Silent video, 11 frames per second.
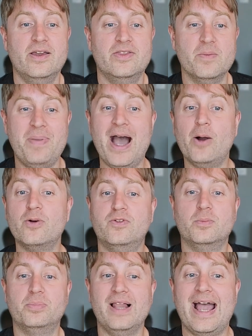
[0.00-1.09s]
The
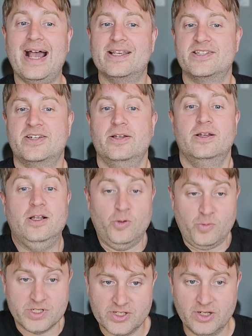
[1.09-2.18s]
powerful blast,
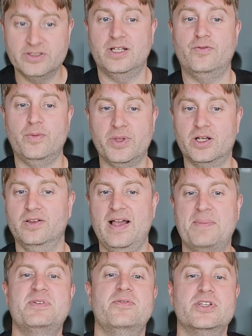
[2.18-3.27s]
resulting from the
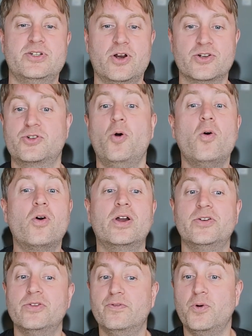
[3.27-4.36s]
collapse of the star's core
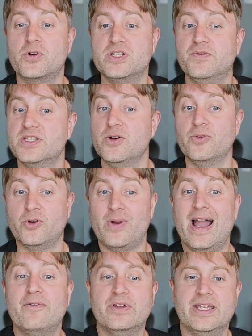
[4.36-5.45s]
under the force of its own
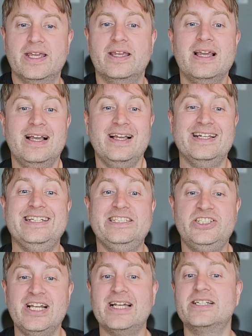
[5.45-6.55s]
gravity,
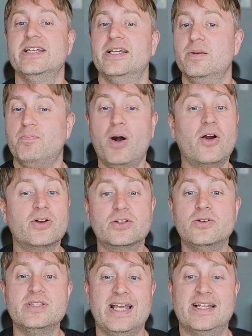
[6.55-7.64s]
ejected
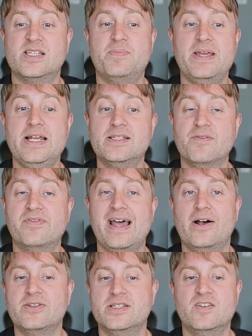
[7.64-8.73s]
particles at speeds of
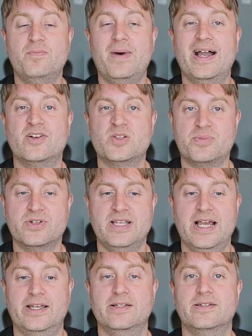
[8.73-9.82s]
thousands of miles per
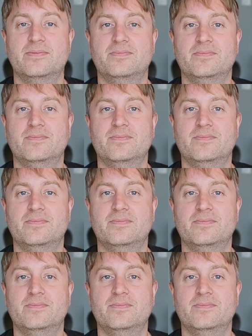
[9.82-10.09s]
second.